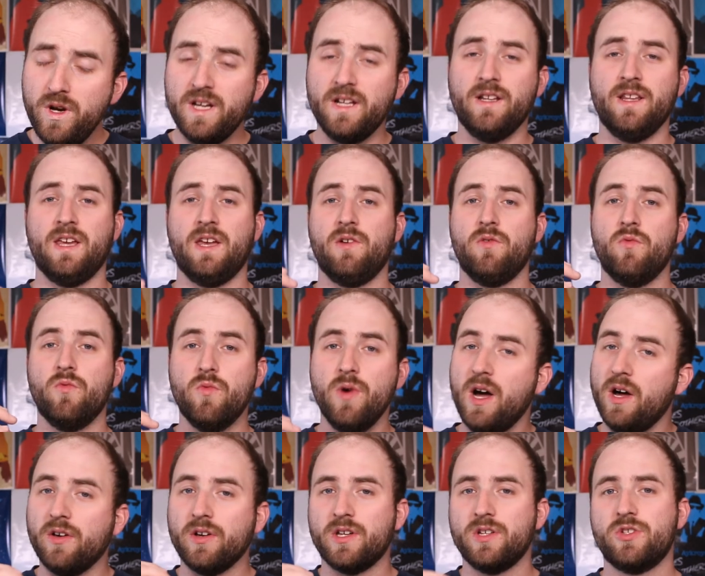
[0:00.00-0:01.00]
really
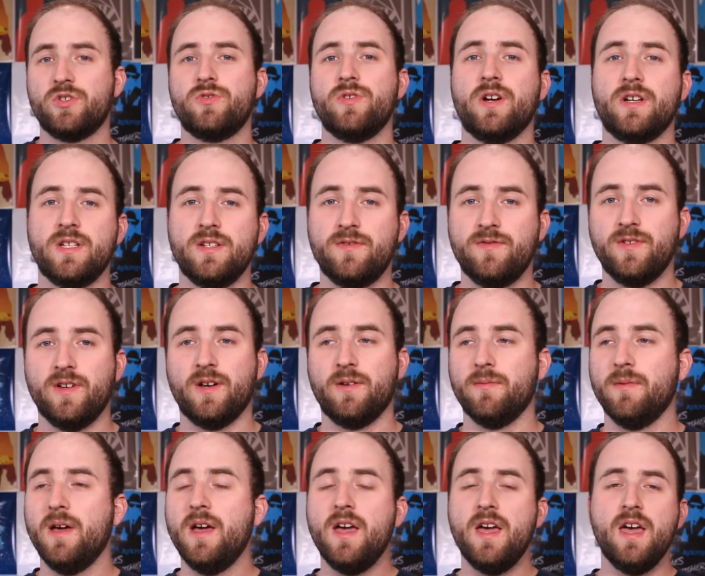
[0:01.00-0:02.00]
well-constructed film.